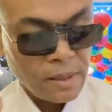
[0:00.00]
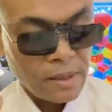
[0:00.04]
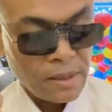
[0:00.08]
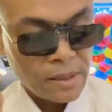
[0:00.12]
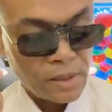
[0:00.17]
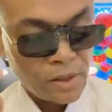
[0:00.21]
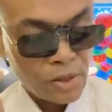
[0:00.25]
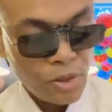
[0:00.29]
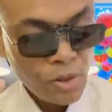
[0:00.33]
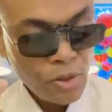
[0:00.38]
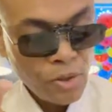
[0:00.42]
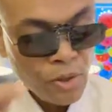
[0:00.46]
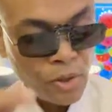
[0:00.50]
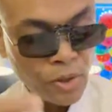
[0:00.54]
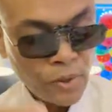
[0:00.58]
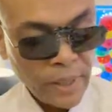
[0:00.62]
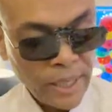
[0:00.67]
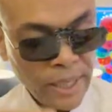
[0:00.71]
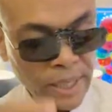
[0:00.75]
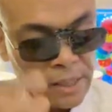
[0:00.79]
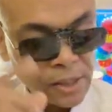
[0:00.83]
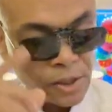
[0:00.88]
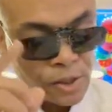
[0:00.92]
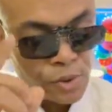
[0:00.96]
The 2
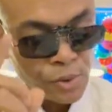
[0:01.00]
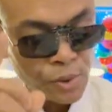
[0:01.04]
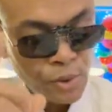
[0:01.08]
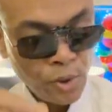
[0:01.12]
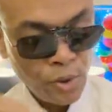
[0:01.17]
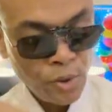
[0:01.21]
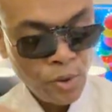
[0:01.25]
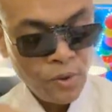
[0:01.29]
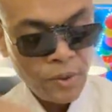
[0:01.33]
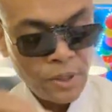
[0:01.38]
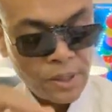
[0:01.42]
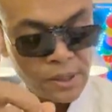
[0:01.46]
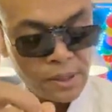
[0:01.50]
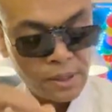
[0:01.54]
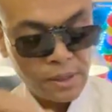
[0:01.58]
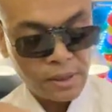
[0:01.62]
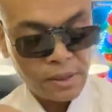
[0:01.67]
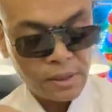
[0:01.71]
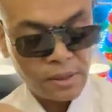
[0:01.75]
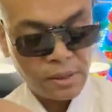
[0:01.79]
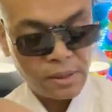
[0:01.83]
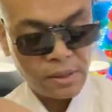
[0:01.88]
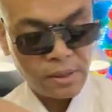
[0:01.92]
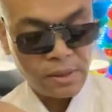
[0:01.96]
great
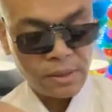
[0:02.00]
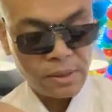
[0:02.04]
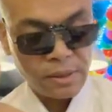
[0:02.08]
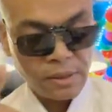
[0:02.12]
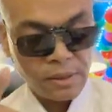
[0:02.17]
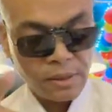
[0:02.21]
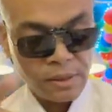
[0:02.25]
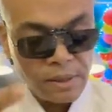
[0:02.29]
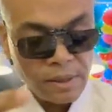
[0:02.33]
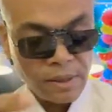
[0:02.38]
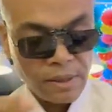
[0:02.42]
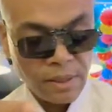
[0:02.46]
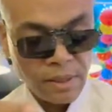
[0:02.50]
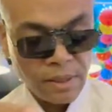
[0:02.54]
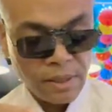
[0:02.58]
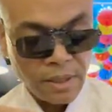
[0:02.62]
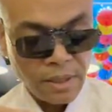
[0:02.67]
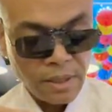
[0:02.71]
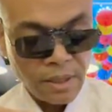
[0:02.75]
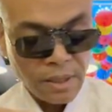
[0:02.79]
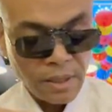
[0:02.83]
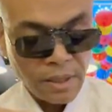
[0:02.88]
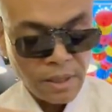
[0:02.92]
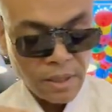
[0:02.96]
truths
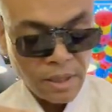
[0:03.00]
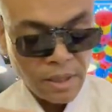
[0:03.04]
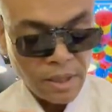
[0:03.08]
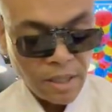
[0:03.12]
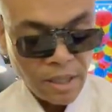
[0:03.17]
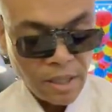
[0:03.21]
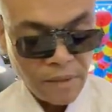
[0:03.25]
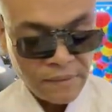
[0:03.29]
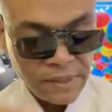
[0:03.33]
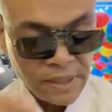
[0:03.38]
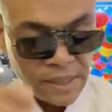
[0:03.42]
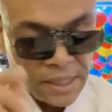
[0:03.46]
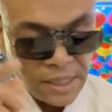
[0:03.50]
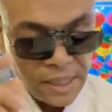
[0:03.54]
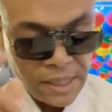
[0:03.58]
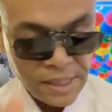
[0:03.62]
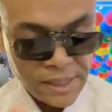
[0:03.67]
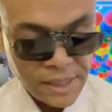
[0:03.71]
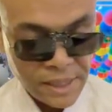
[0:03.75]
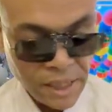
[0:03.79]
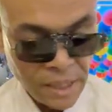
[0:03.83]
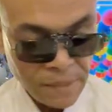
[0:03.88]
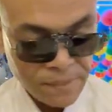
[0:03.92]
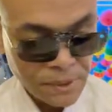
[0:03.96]
of the
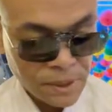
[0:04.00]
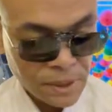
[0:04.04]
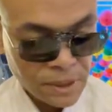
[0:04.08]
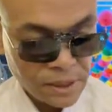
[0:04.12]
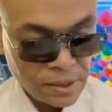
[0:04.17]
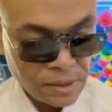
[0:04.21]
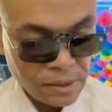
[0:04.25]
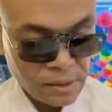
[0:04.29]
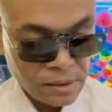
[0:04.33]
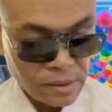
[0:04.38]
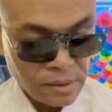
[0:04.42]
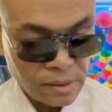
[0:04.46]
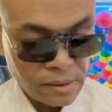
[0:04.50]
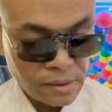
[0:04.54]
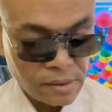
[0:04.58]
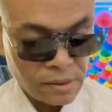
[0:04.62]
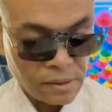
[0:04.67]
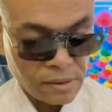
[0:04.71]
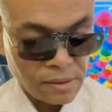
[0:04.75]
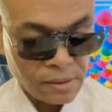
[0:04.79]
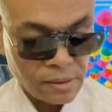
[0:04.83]
Egyptians.